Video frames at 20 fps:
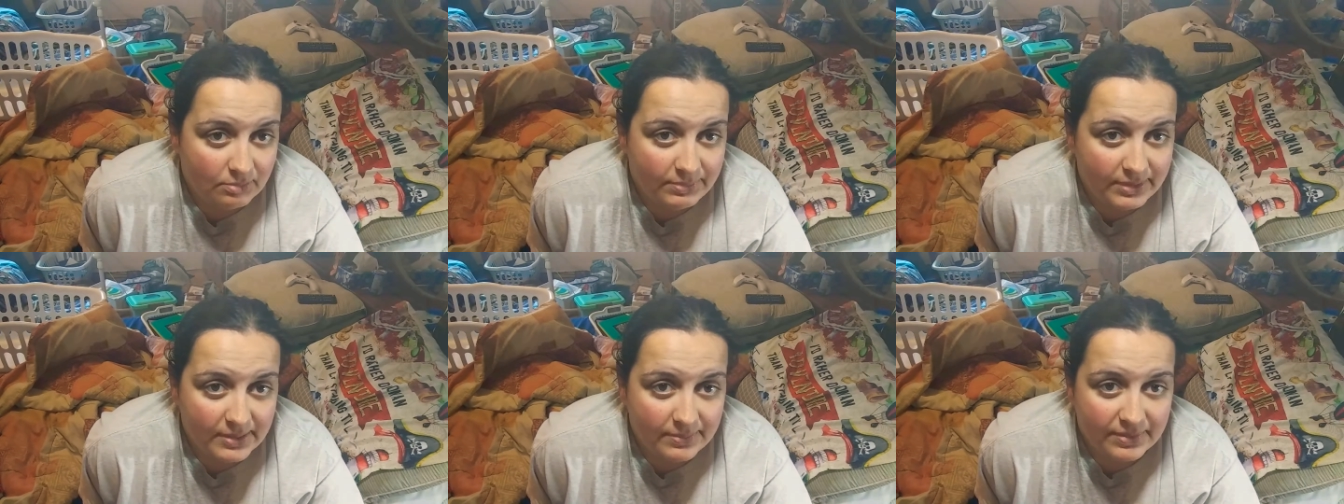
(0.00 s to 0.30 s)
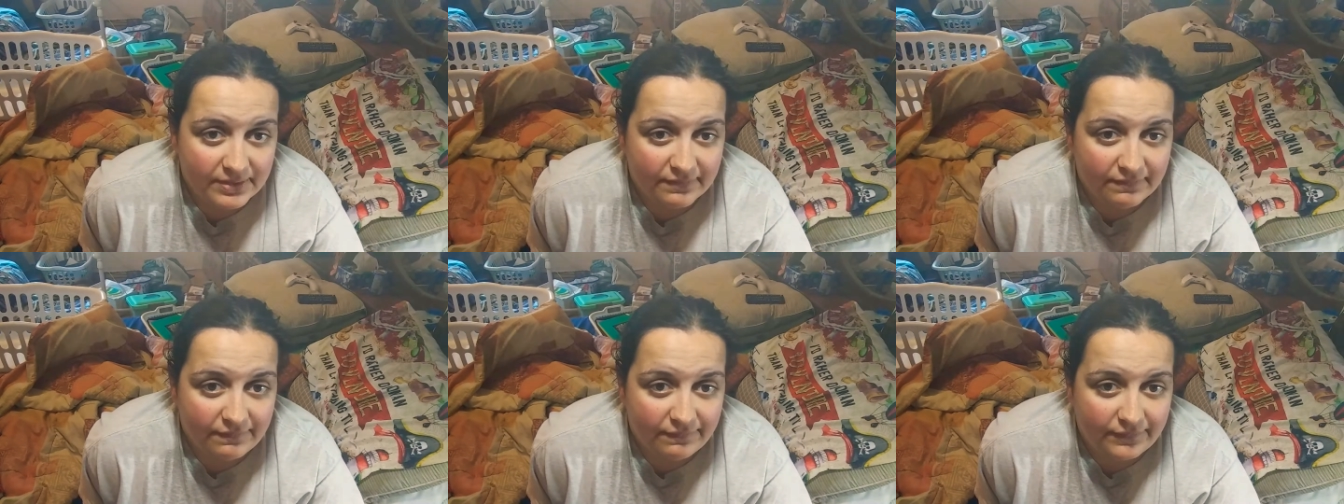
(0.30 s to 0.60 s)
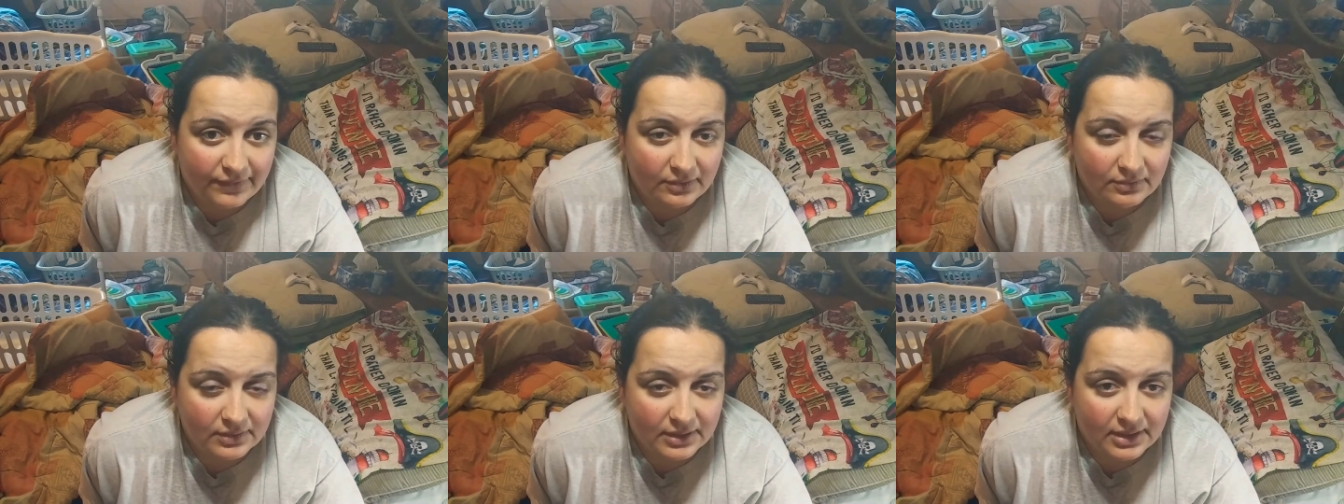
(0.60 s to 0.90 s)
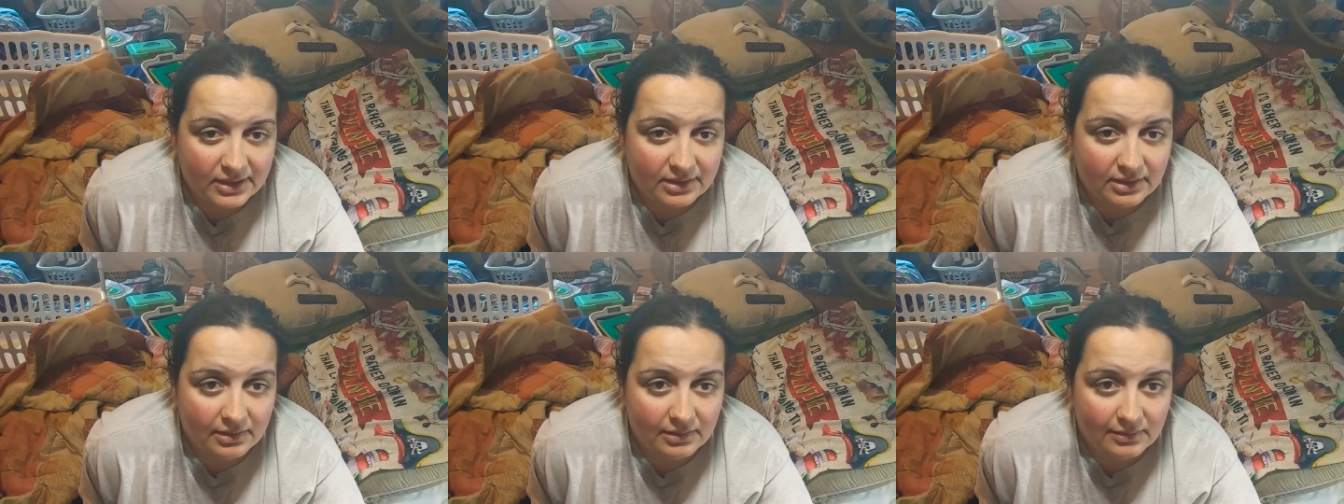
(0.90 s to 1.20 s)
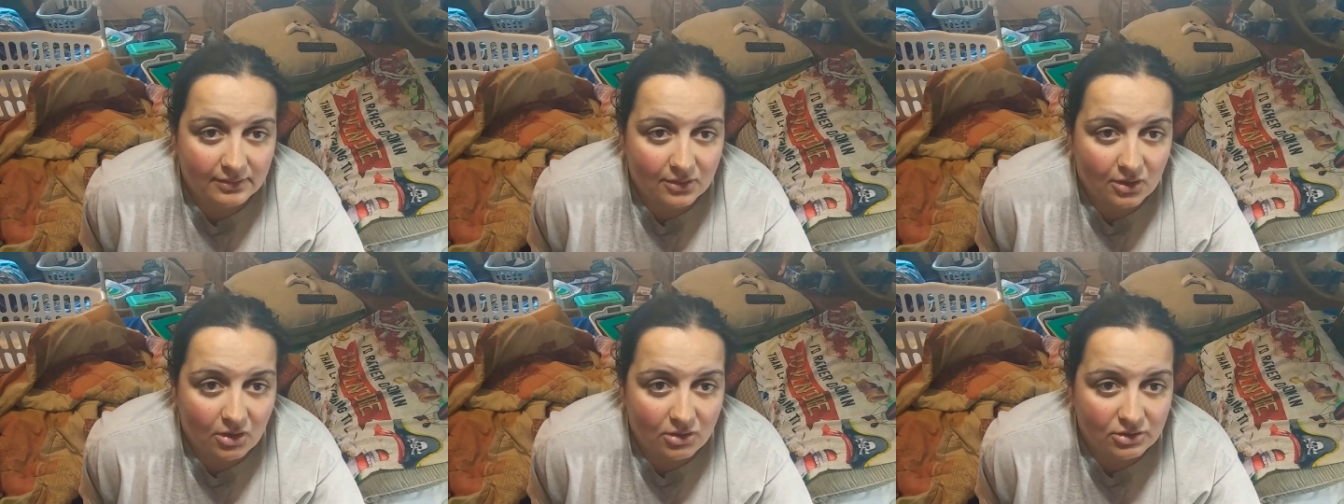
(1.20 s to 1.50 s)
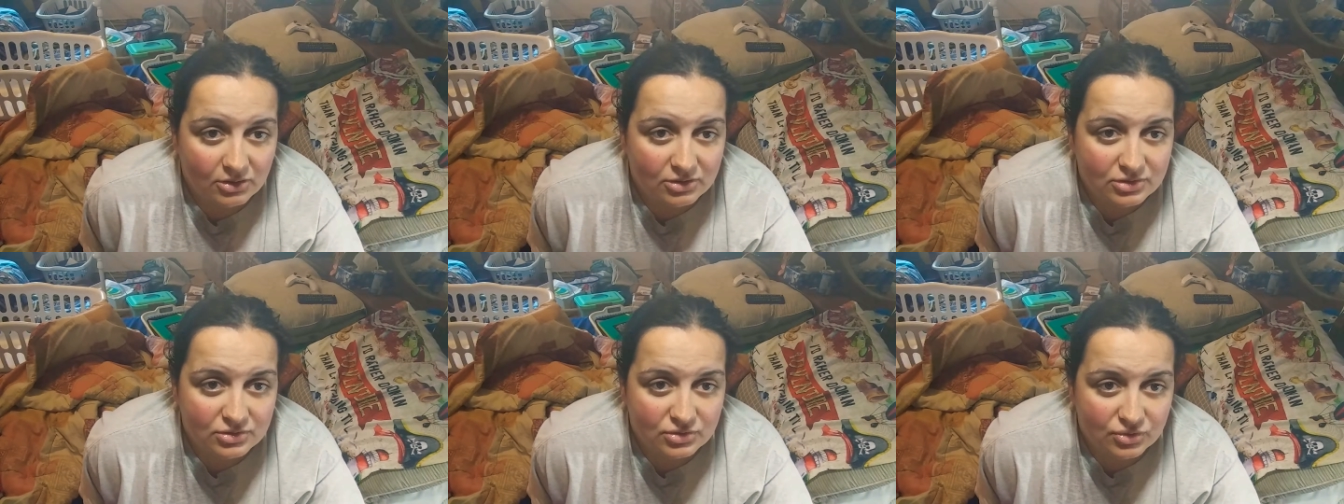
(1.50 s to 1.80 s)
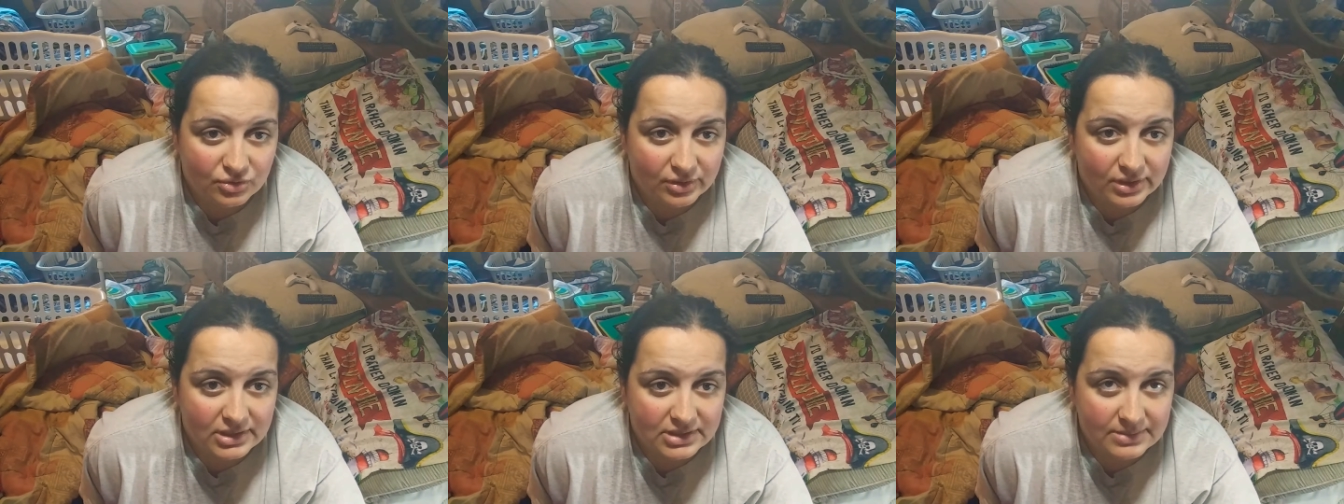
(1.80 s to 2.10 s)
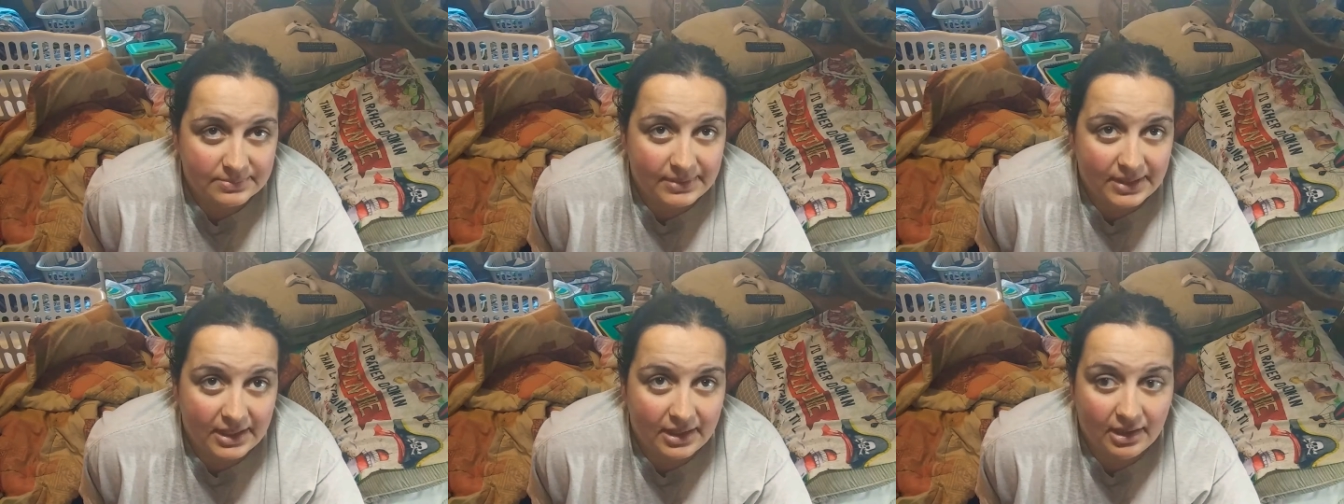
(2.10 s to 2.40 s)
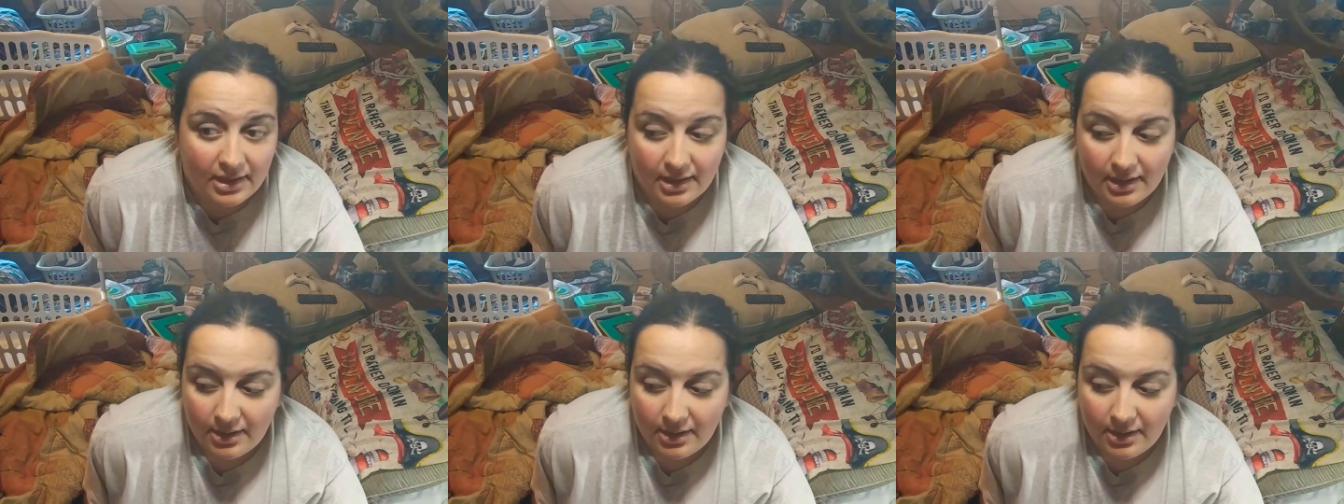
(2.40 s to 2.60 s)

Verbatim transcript: will be, but it felt like a longer story to me.